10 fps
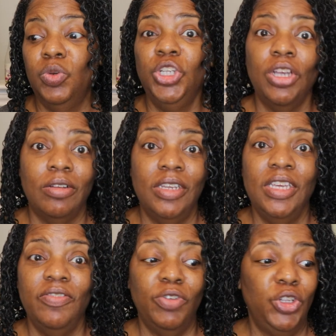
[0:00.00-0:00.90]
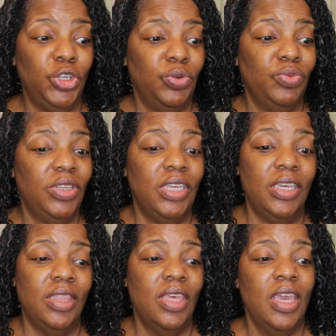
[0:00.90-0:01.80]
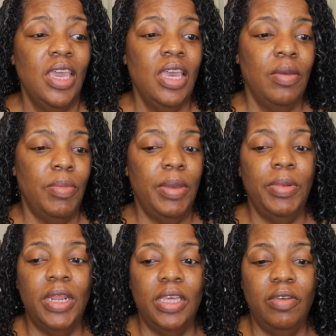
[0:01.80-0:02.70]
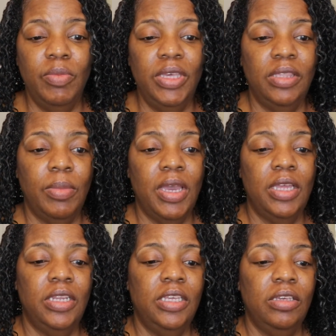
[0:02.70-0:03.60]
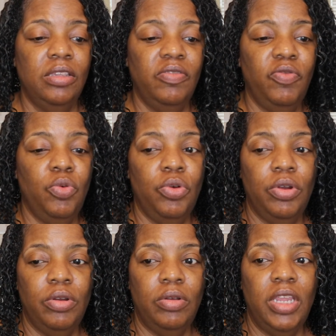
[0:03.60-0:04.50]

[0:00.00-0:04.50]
which y'all did for Juneteenth. Maybe that'll give me some ideas for